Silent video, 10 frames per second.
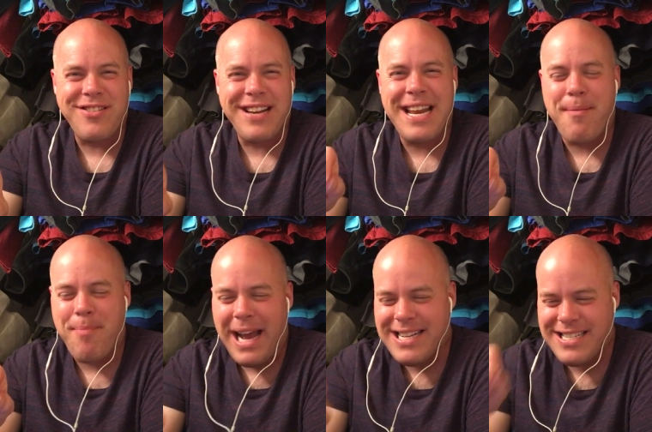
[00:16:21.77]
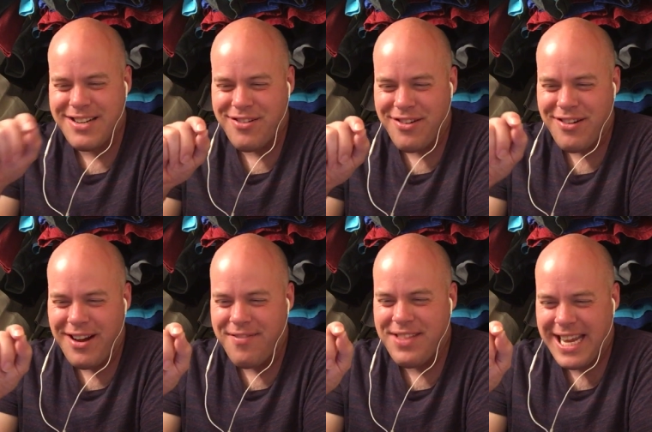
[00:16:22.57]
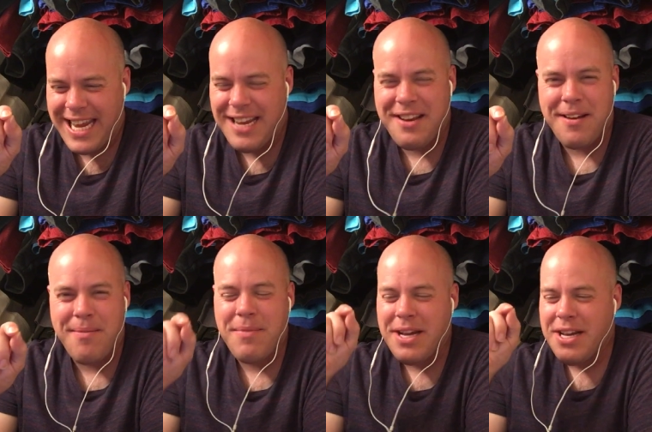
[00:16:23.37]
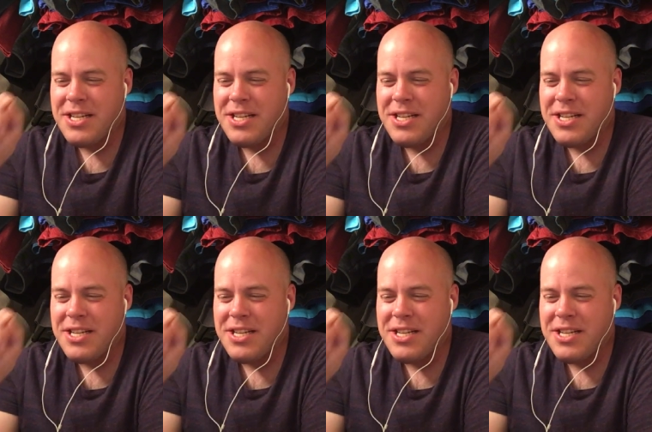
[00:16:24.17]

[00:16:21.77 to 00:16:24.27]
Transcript: an ambassador of the kingdom,